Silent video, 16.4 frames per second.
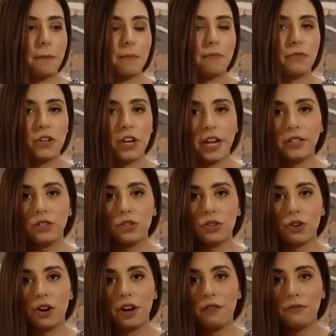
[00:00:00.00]
Chances
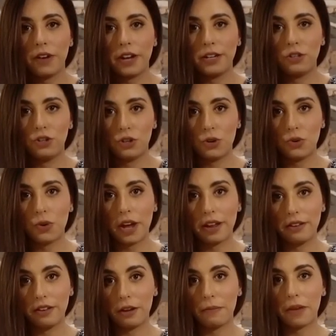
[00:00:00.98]
are, if I do
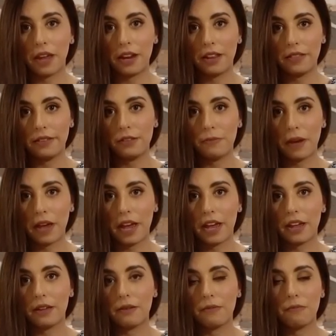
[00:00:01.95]
end up getting this
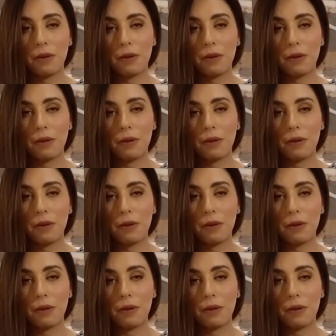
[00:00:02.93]
bag